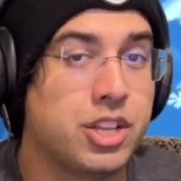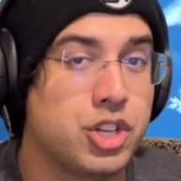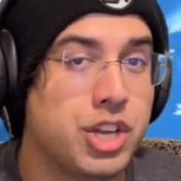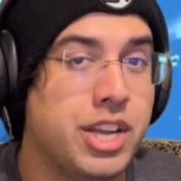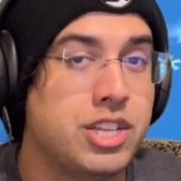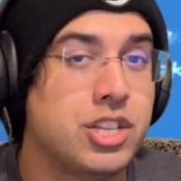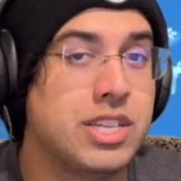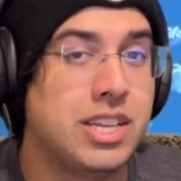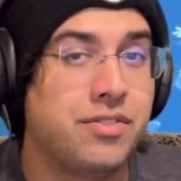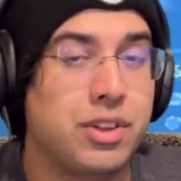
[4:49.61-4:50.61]
the Jade to
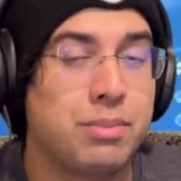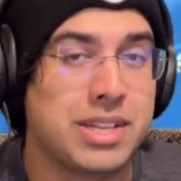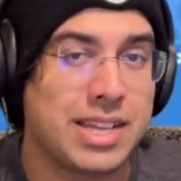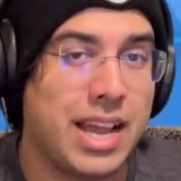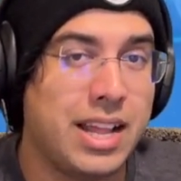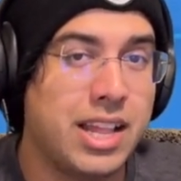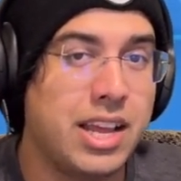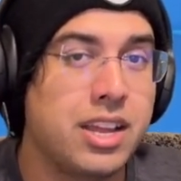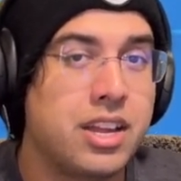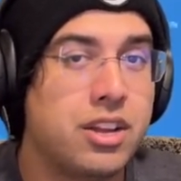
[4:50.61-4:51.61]
defib his ally